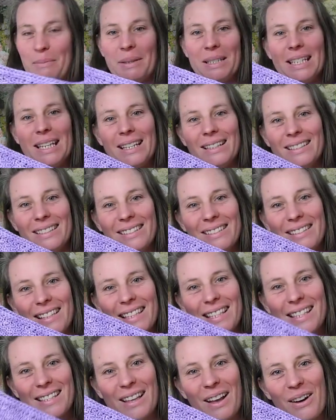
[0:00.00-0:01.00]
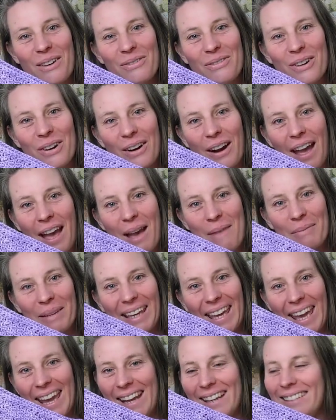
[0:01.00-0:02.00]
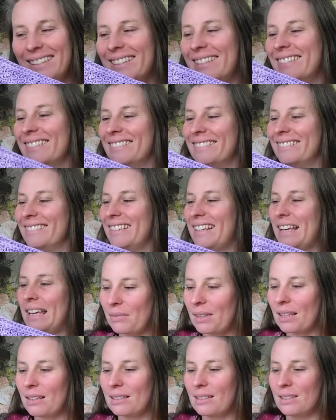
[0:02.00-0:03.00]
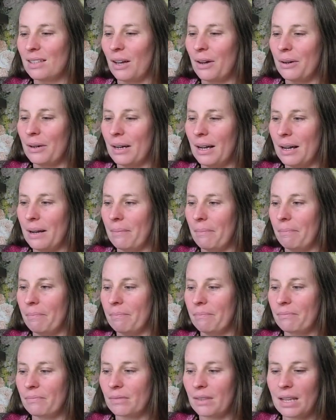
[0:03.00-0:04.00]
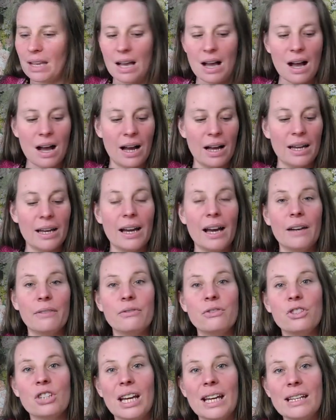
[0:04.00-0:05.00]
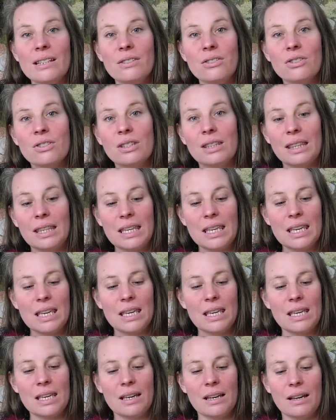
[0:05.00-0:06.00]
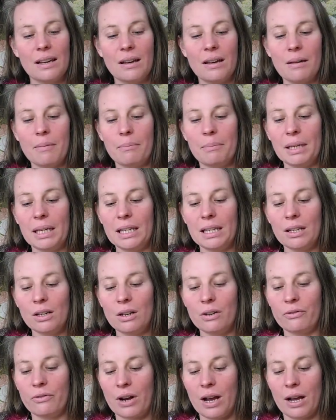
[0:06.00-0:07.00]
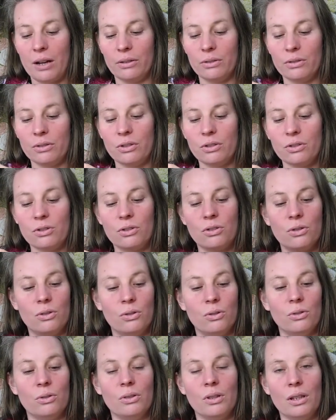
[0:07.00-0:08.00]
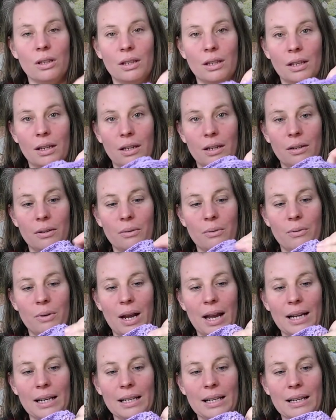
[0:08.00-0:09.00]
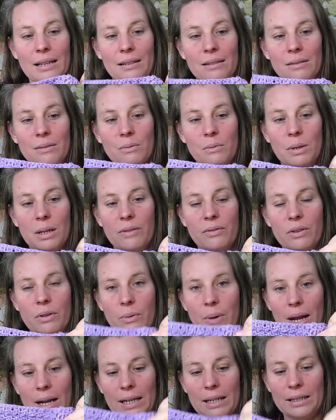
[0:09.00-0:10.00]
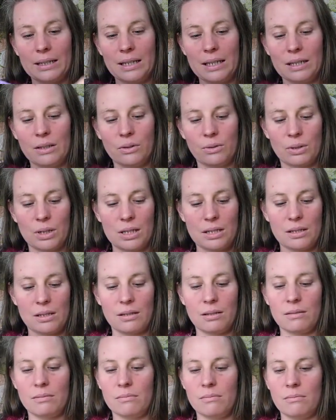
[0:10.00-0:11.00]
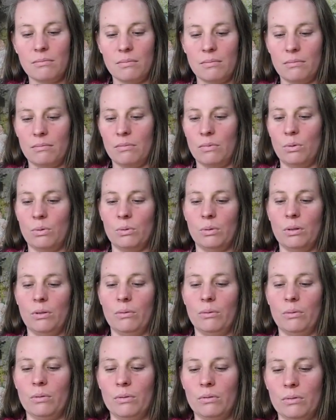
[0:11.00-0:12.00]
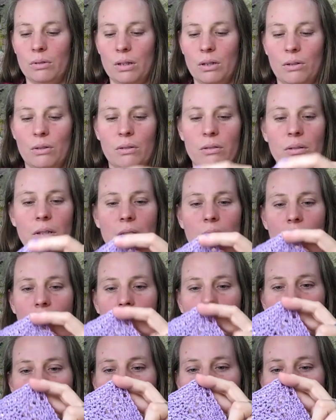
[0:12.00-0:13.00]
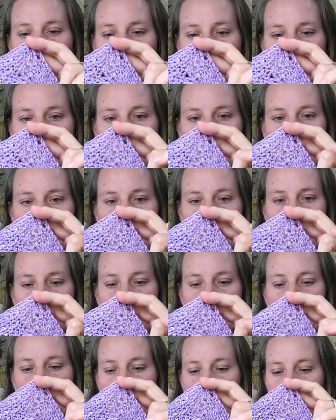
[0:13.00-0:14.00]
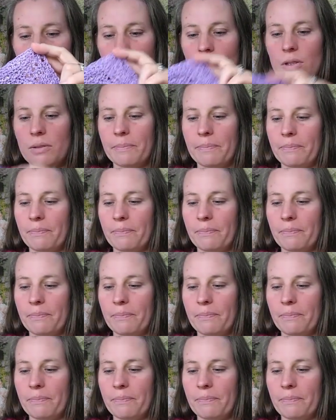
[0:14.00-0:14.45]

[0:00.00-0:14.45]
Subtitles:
yes, this is how far I am again. So I have changed the beginning of round to the raglan, one of the raglan increase, or yeah, increase spots,